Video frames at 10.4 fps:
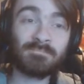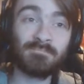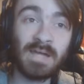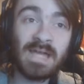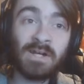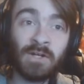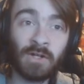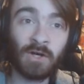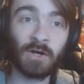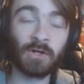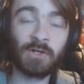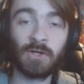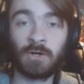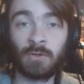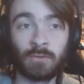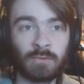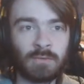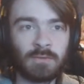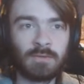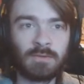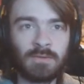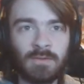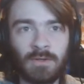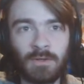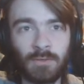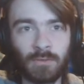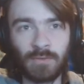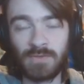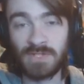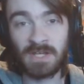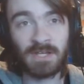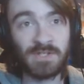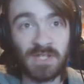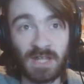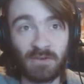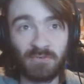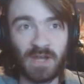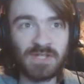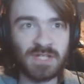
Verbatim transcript: Mean look. Oh. Oh, you see, see that face?